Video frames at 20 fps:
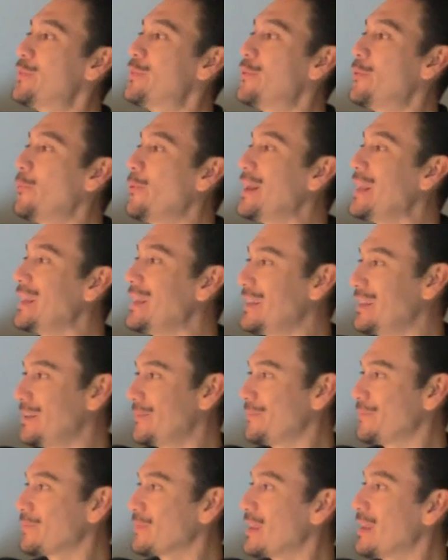3,
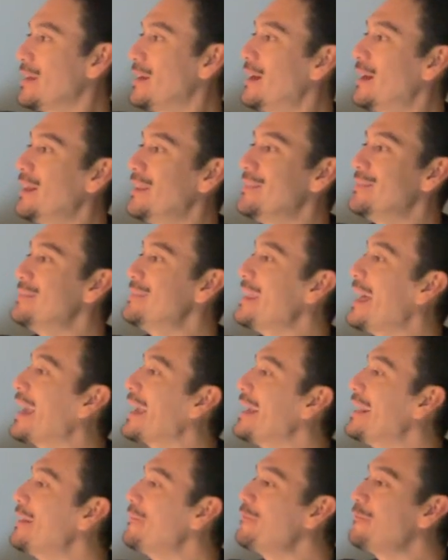
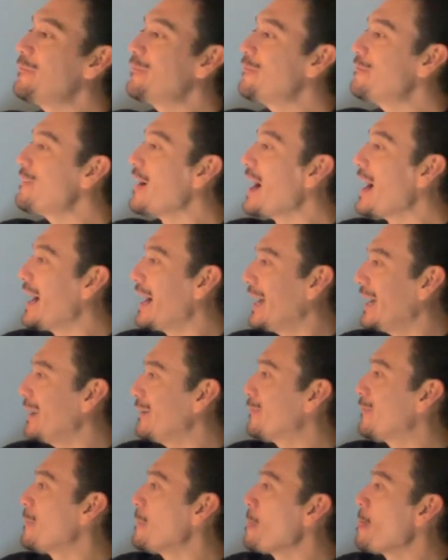-5,
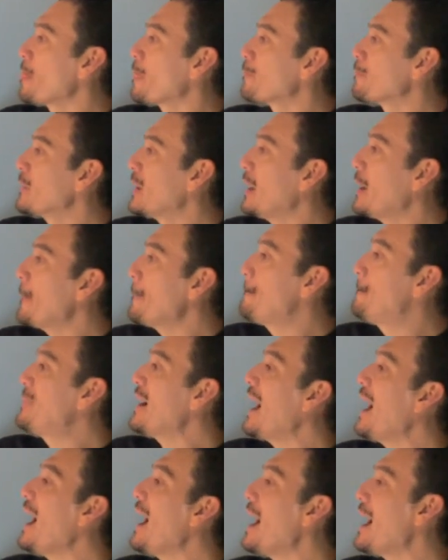
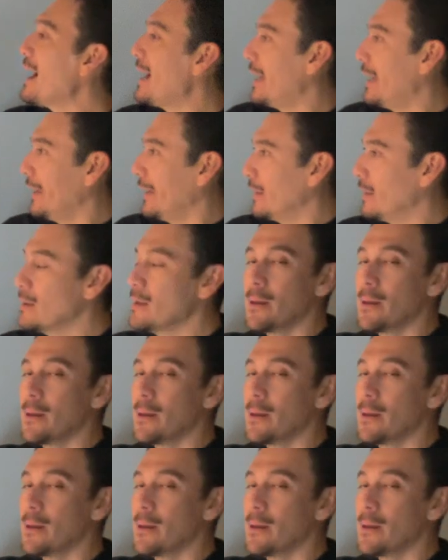pi.